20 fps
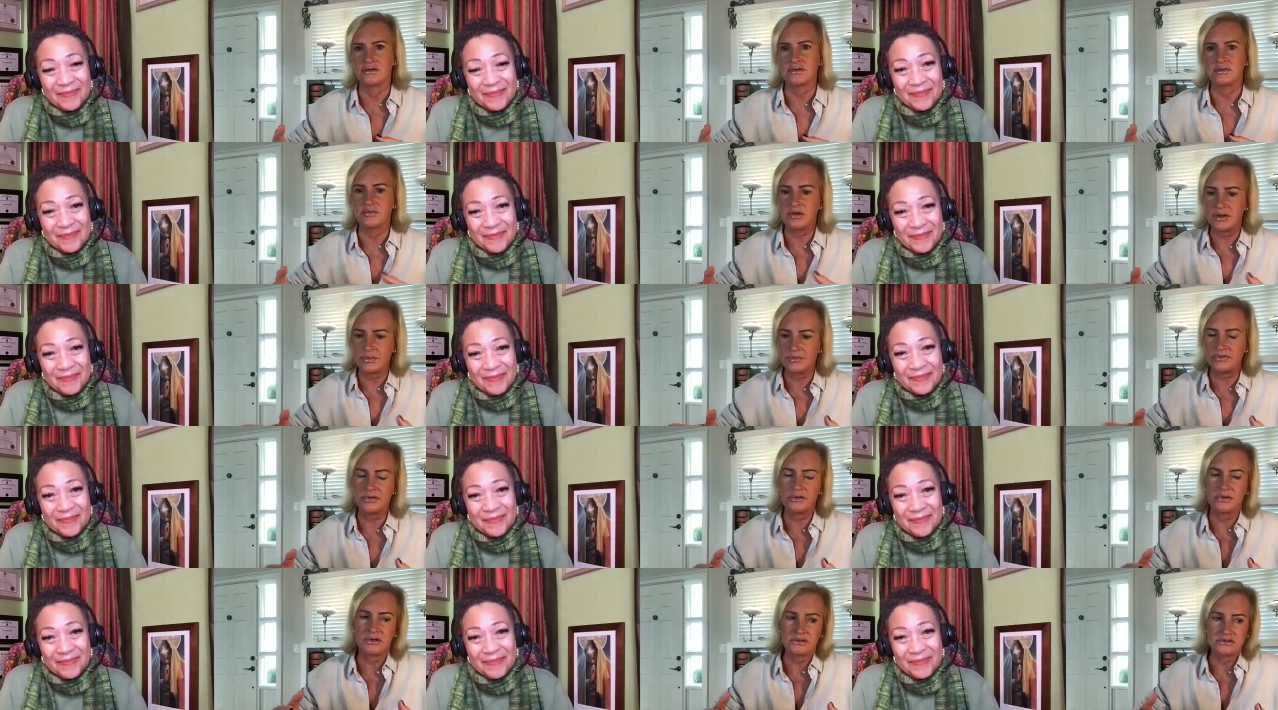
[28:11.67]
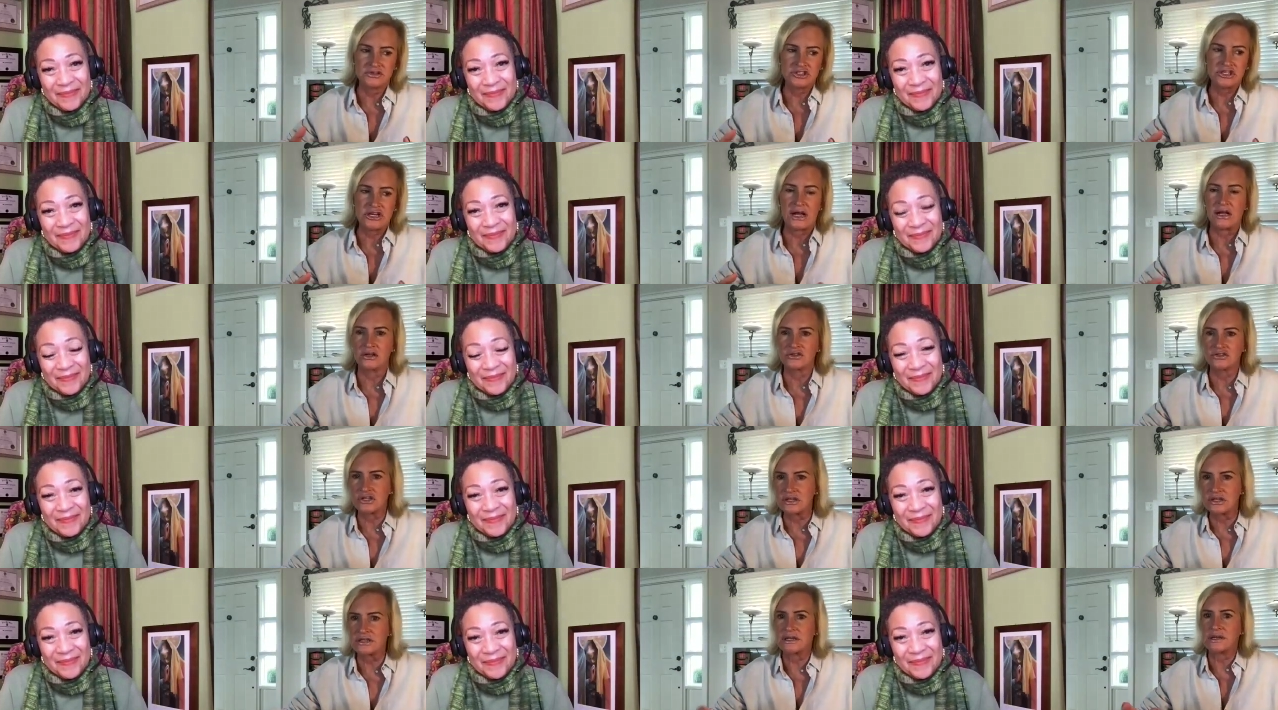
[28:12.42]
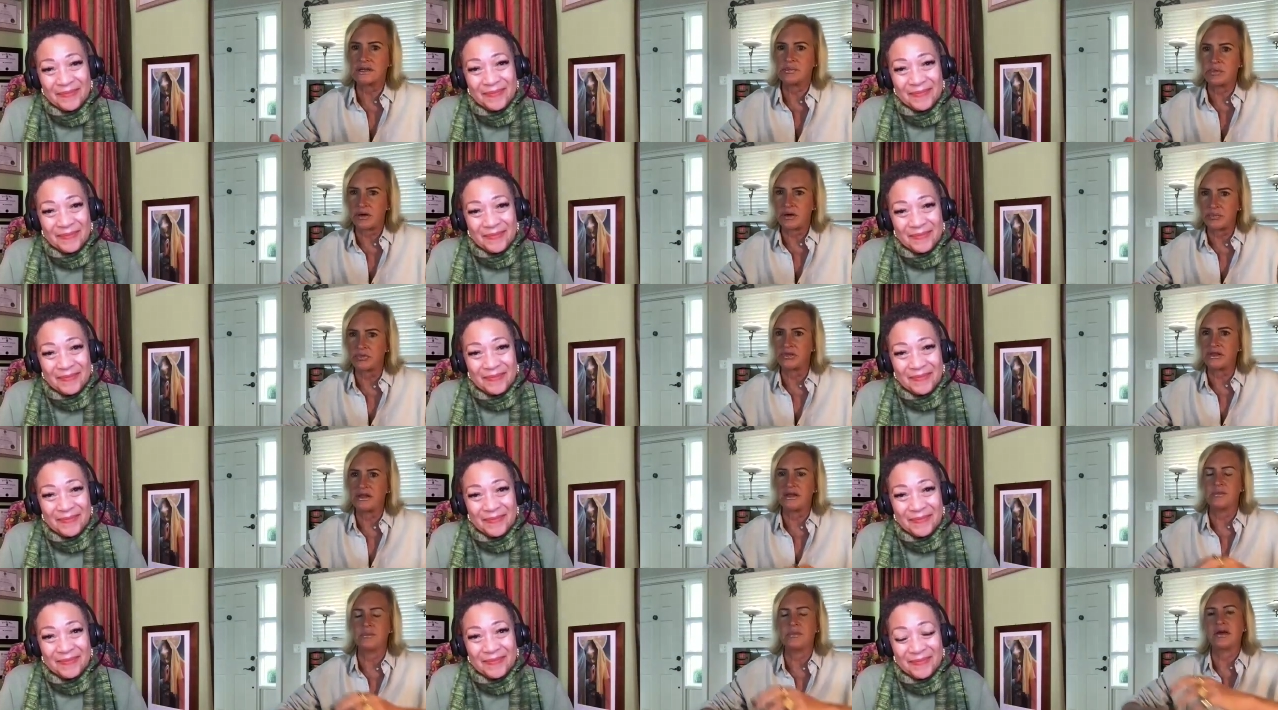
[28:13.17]
Speaker 1: Sometimes a little challenging to keep
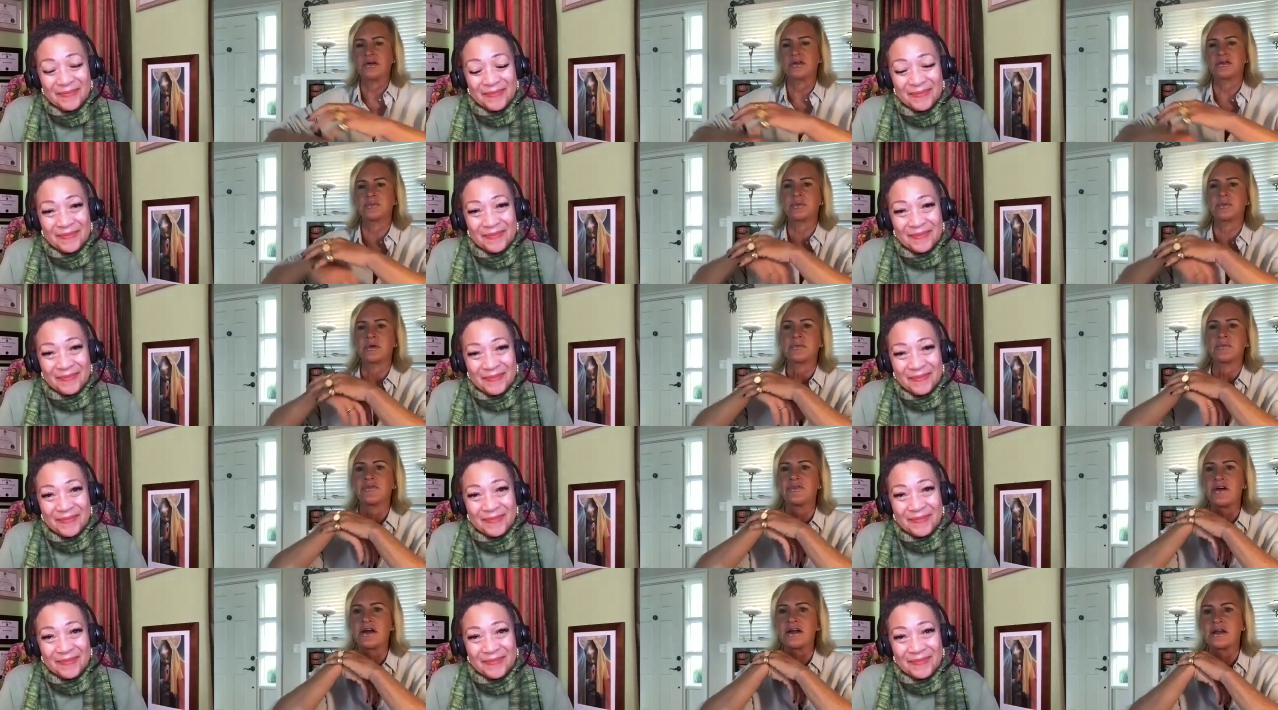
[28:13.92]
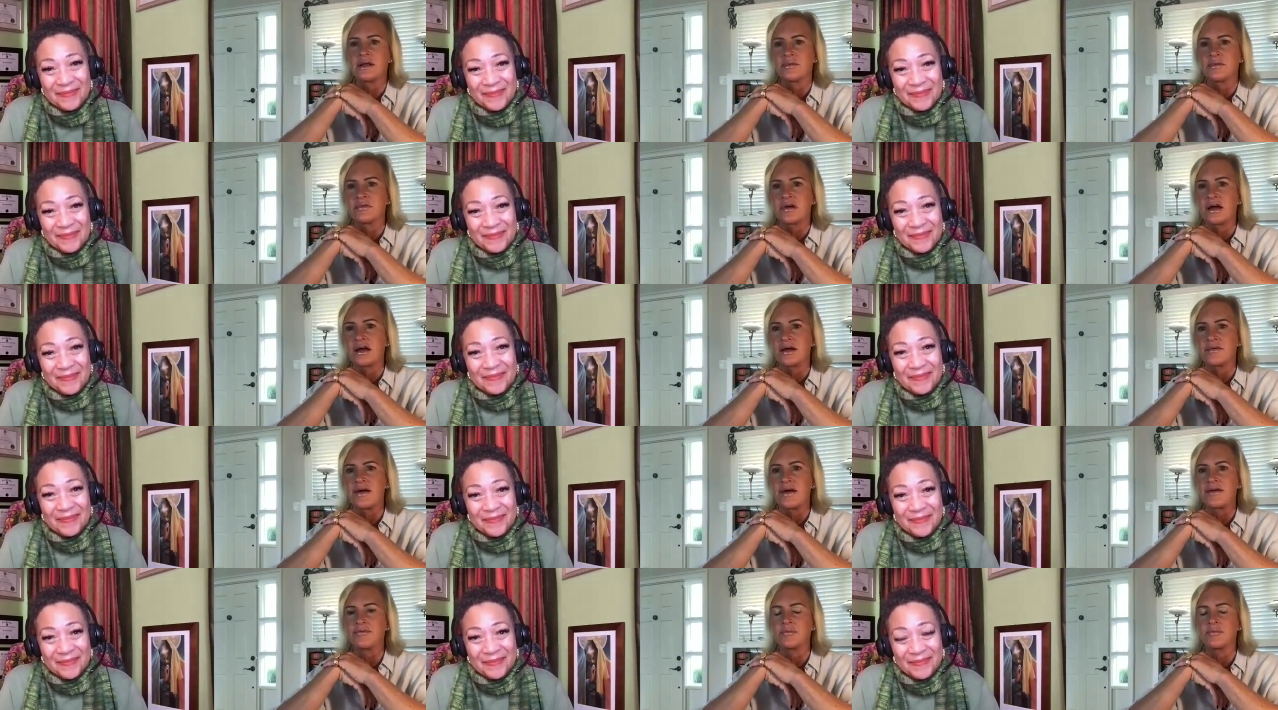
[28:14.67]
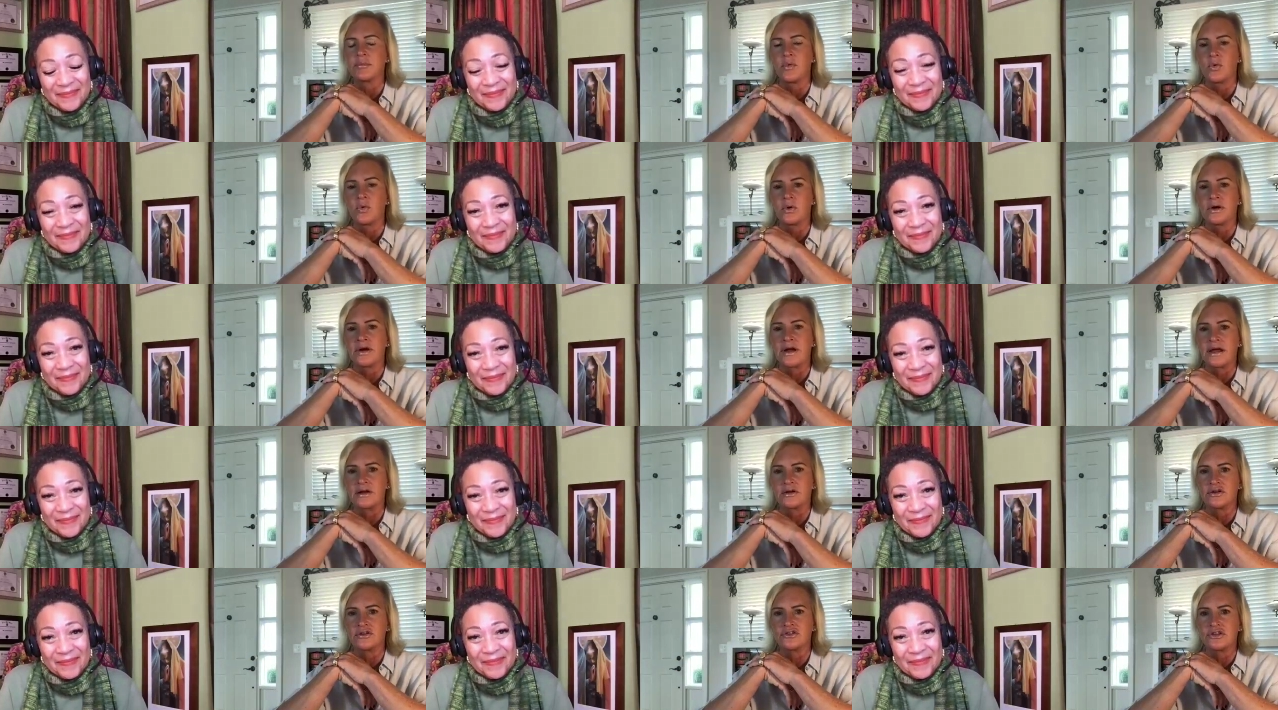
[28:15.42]
up with emails, but I'm finding I have
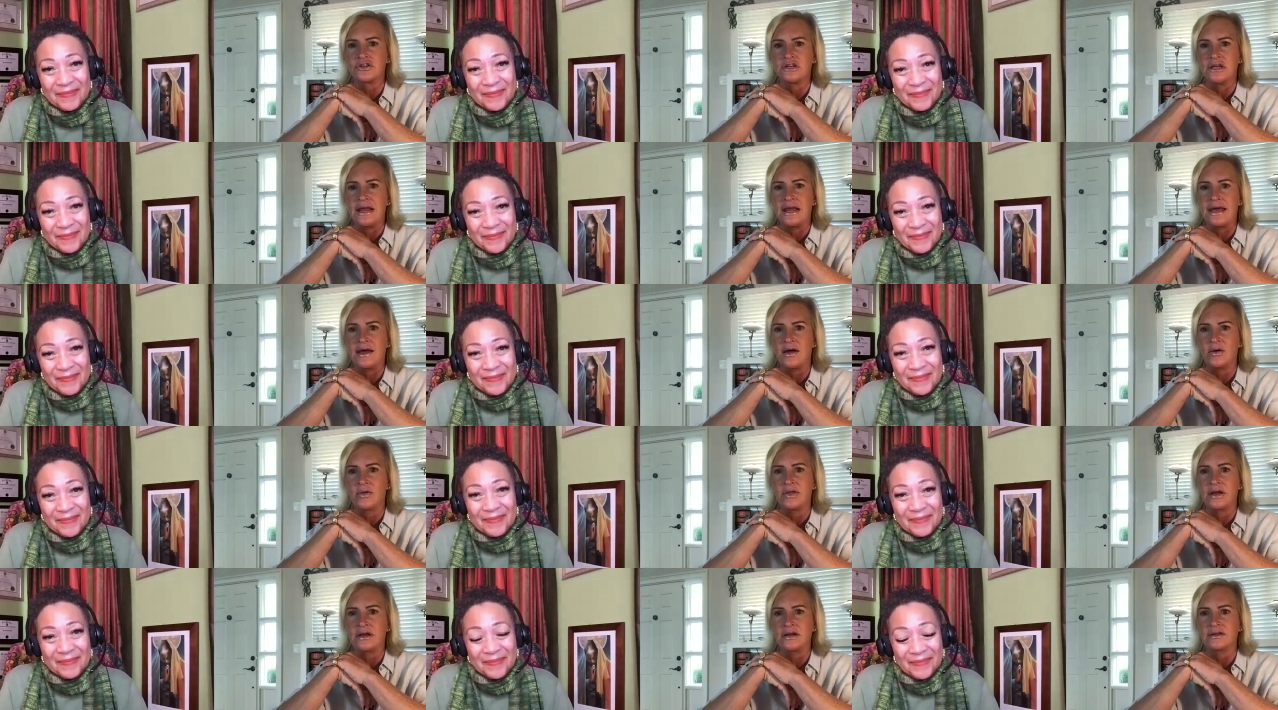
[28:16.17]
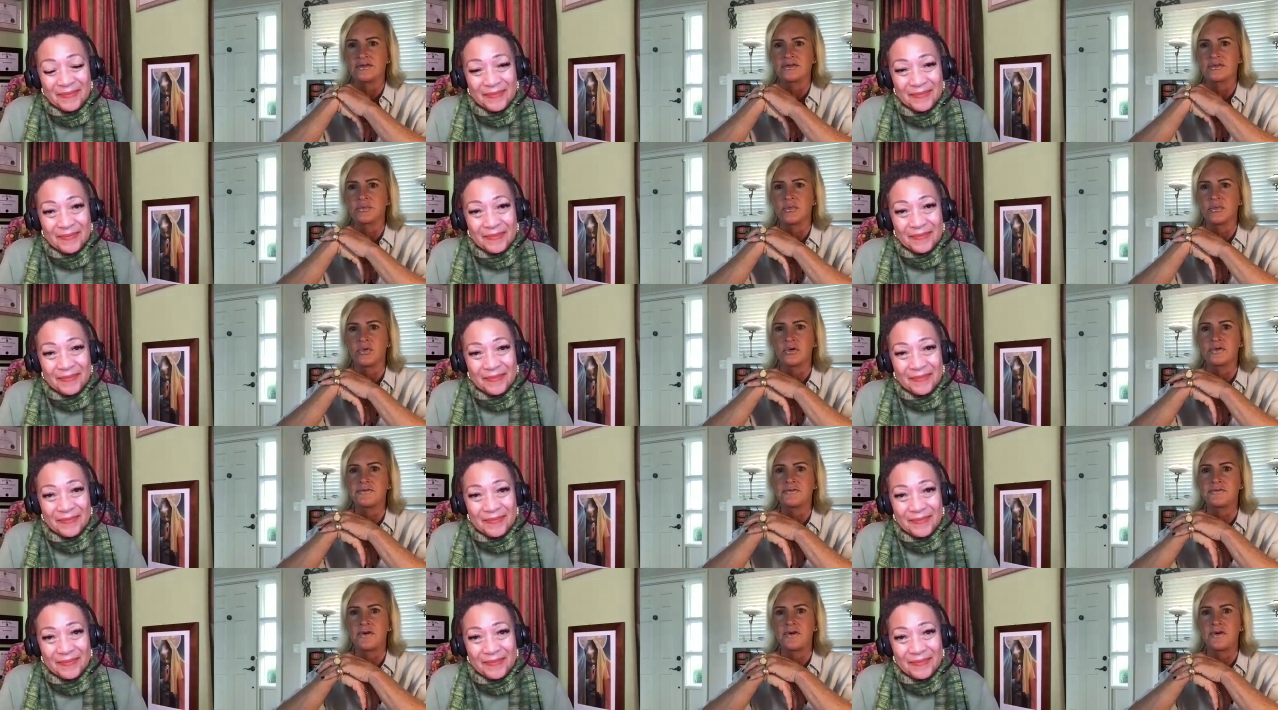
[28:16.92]
more energy now that it's more